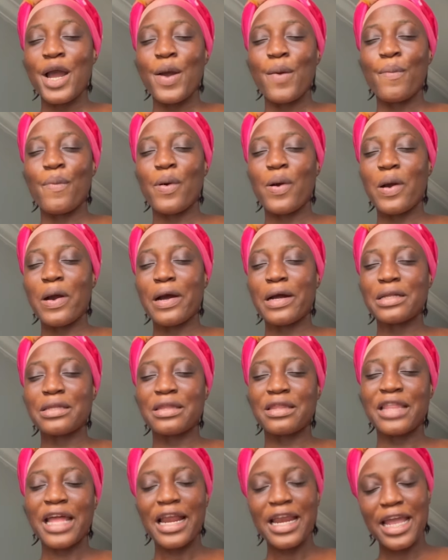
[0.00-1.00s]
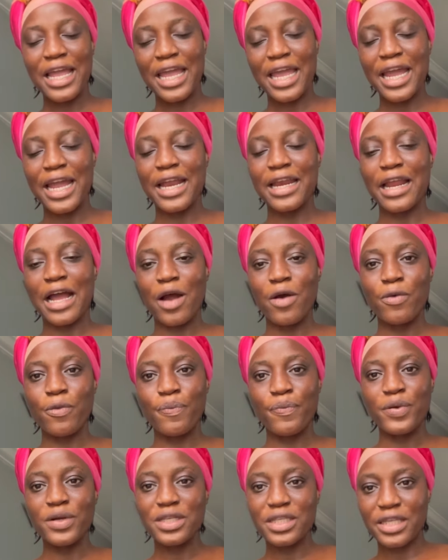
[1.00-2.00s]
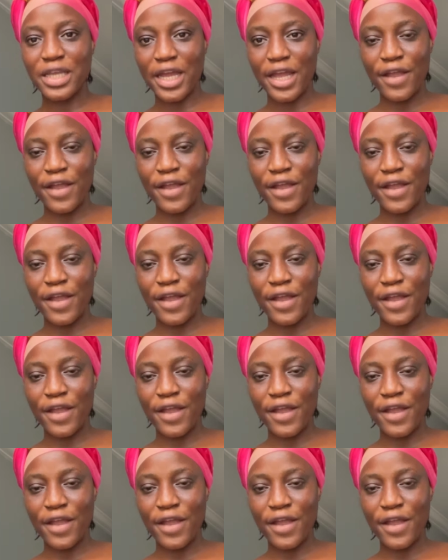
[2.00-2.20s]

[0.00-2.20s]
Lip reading: But then again, I'll put the